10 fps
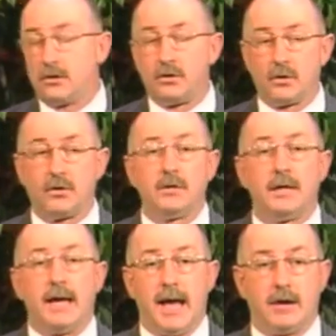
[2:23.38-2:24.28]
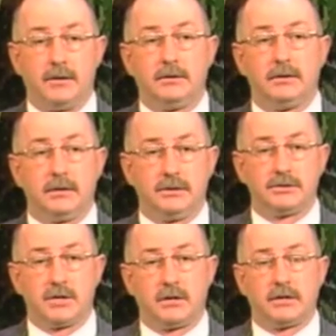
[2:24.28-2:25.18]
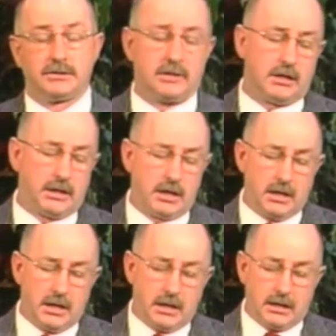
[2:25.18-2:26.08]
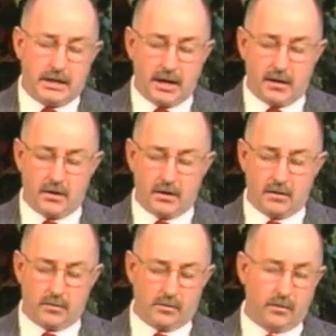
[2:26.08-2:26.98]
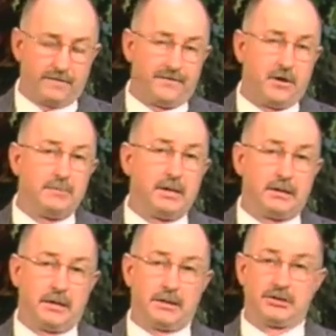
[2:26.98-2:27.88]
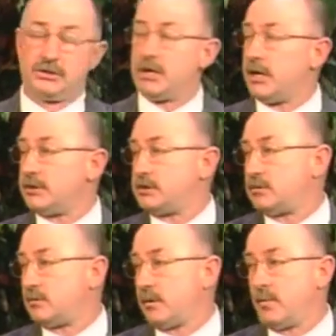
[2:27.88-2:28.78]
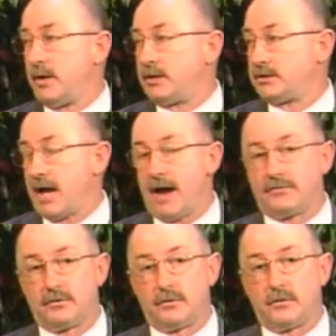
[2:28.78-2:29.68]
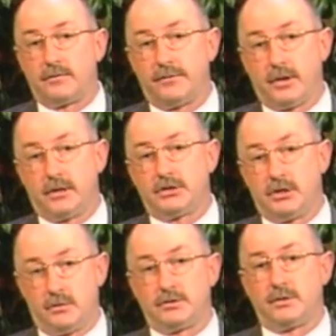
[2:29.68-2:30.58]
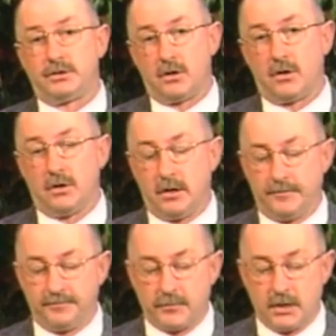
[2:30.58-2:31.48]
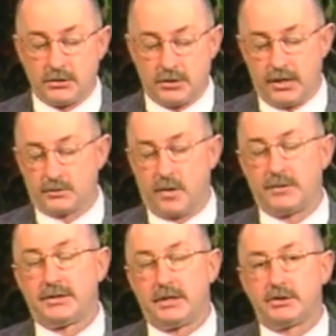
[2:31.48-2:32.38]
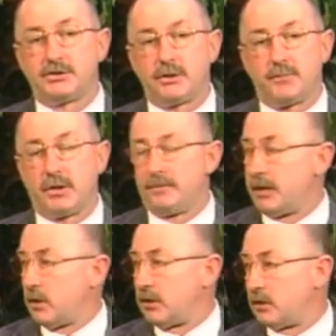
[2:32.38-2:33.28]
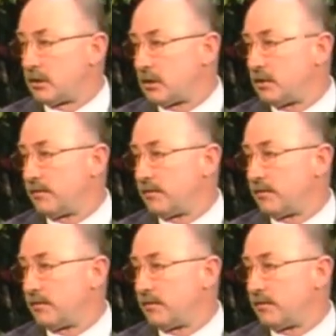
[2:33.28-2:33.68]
young girl out in Salt Lake City. Mm-hmm. Now, we're filming this just 3 weeks after she was returned. So that's why we're saying this is a preliminary look,